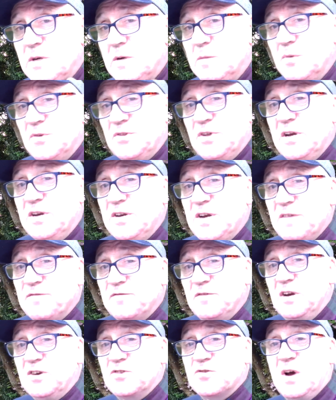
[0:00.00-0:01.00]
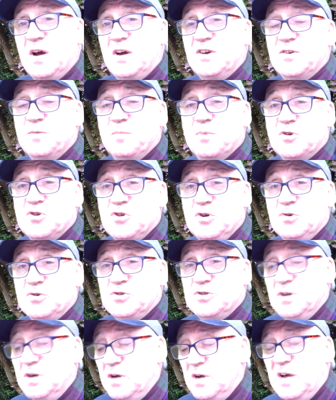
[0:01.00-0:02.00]
But they'll definitely try to
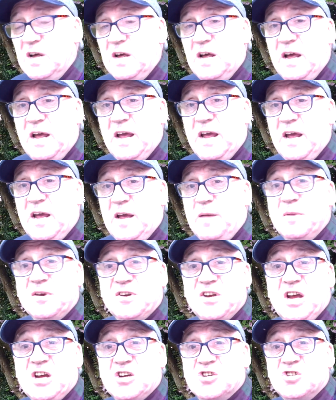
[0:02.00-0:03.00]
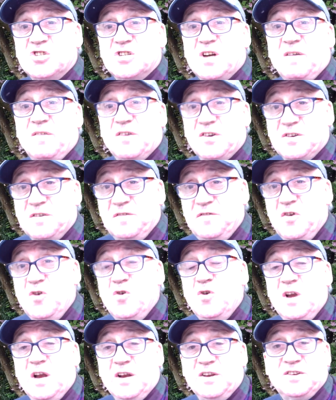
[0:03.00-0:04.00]
produce imitations of it to fool
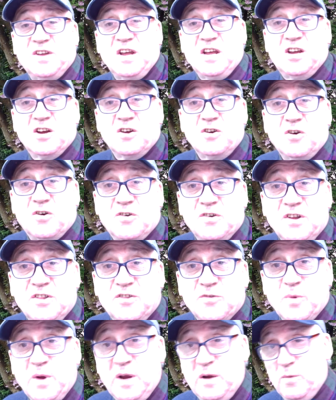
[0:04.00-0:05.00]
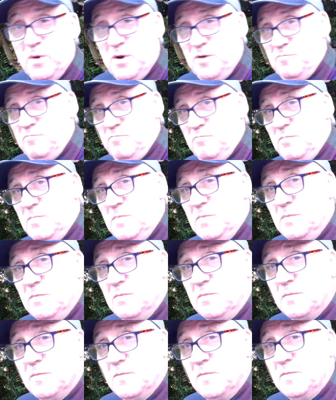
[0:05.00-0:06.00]
you. Think you're looking at the real one.
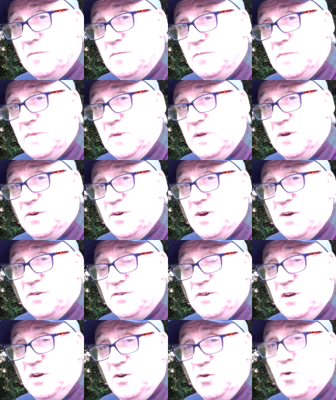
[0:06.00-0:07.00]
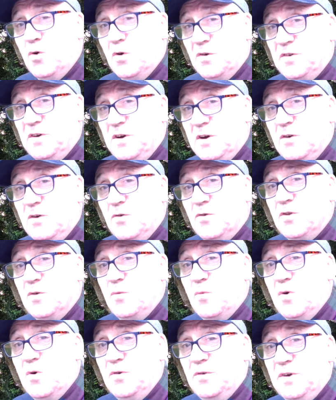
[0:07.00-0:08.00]
You're not. You'll know it. You'll know the
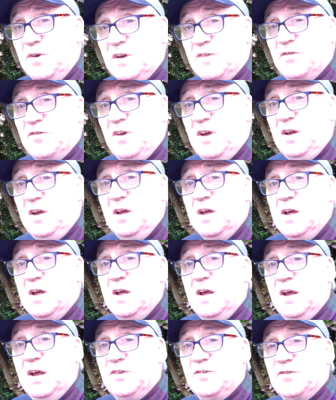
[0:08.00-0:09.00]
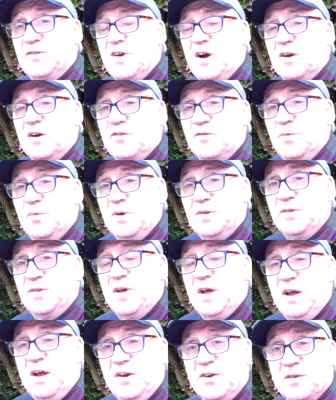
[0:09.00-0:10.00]
one. You'll see it starts with
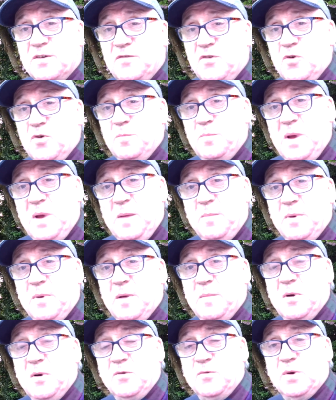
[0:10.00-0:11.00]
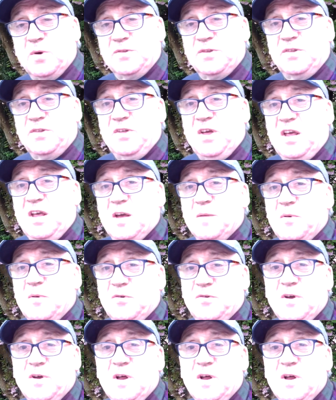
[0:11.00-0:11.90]
interviewing people about what they think about